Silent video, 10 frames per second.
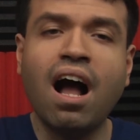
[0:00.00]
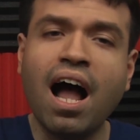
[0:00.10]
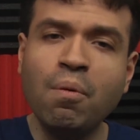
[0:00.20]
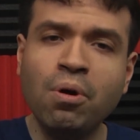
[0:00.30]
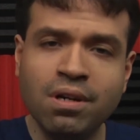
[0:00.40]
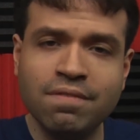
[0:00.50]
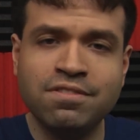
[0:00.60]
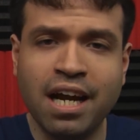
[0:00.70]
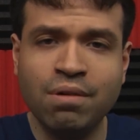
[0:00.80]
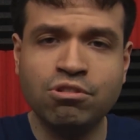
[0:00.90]
I wonder if
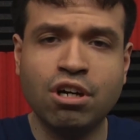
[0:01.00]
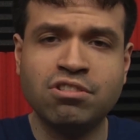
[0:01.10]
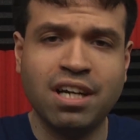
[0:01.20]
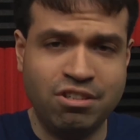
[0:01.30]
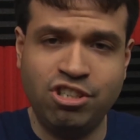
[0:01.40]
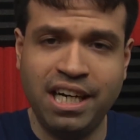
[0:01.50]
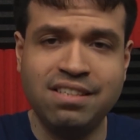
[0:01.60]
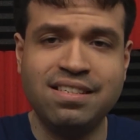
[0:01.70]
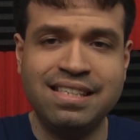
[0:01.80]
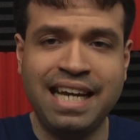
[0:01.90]
Dino Charge got
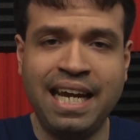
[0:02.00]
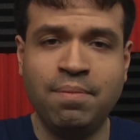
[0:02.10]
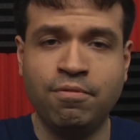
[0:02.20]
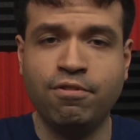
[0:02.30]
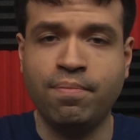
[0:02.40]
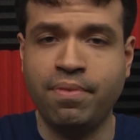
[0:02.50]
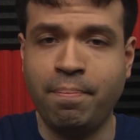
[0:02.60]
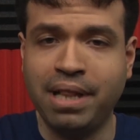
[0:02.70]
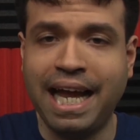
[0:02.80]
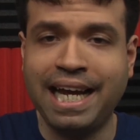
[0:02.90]
Chase's name from the
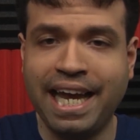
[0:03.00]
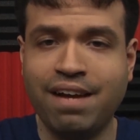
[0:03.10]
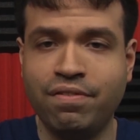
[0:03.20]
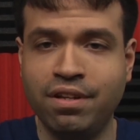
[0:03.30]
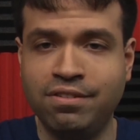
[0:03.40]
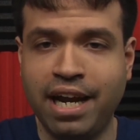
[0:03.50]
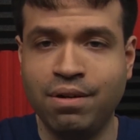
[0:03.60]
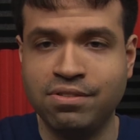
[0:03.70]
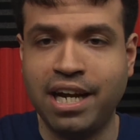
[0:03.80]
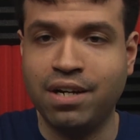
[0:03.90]
black half of the
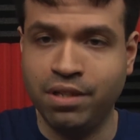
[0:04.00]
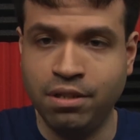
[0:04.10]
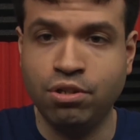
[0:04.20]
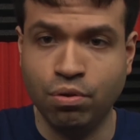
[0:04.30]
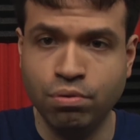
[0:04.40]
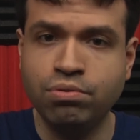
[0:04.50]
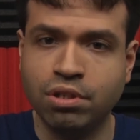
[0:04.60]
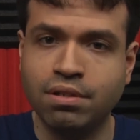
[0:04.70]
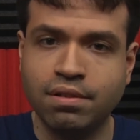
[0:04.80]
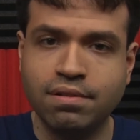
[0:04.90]
Dino Cycle in Kyuruger.